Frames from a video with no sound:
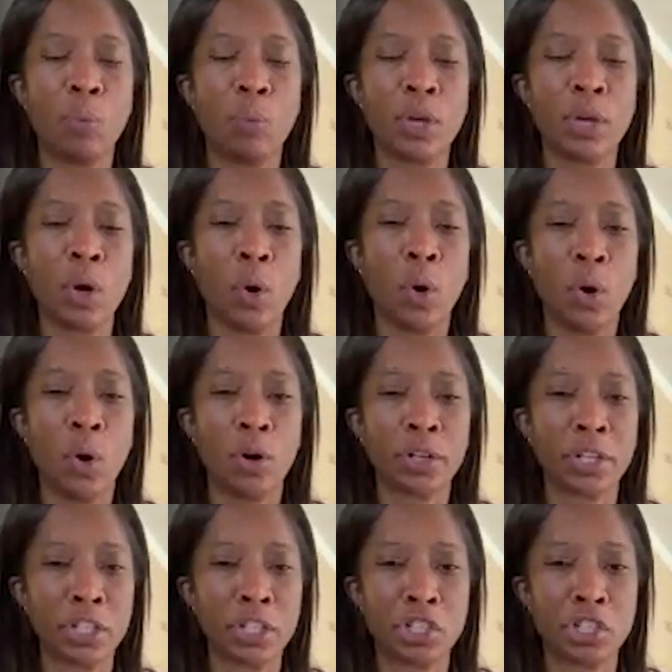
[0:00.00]
We
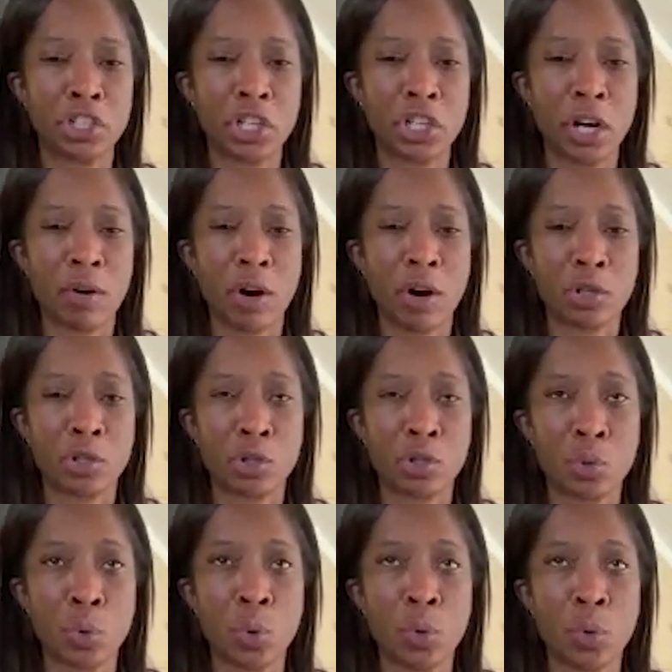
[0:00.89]
all can share our
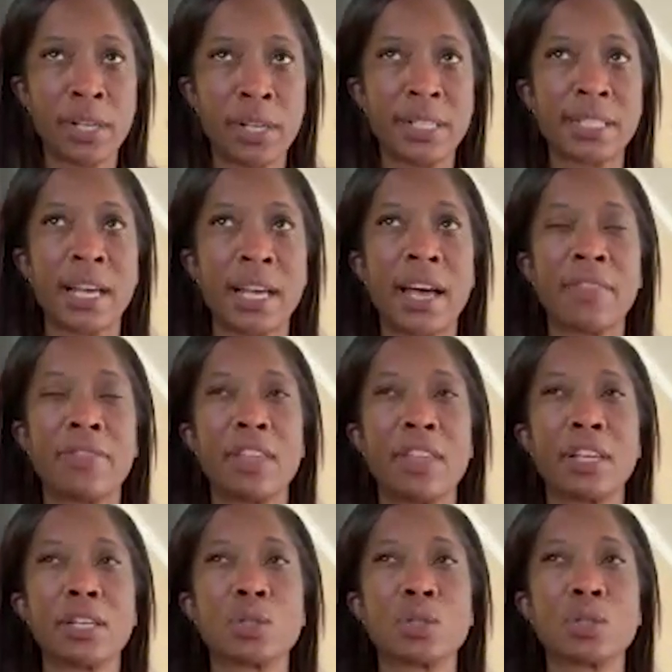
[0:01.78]
stories. I
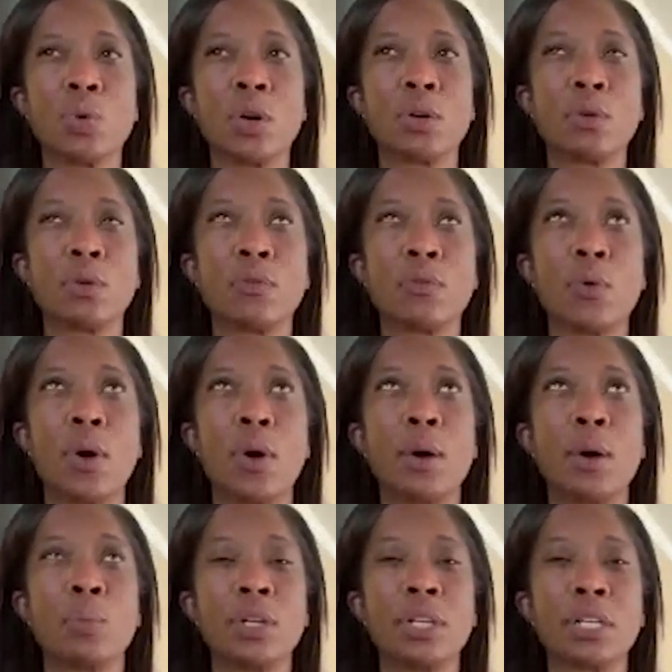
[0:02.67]
think it's wonderful
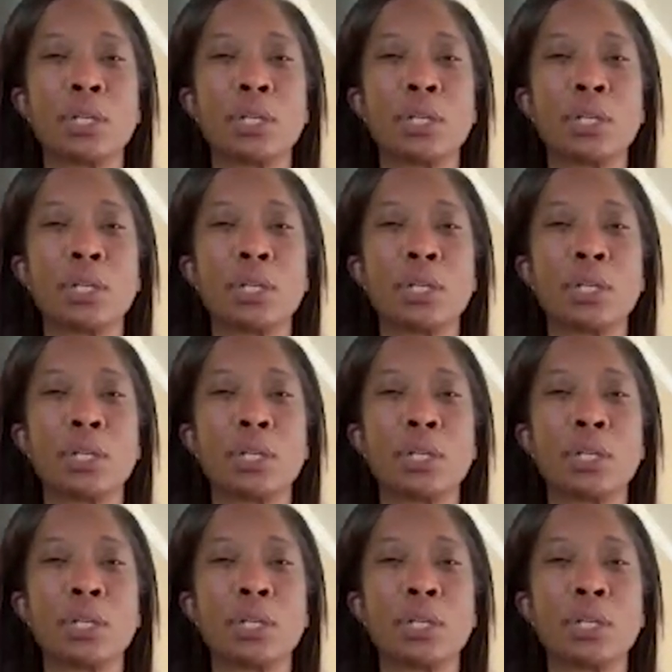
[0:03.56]
how we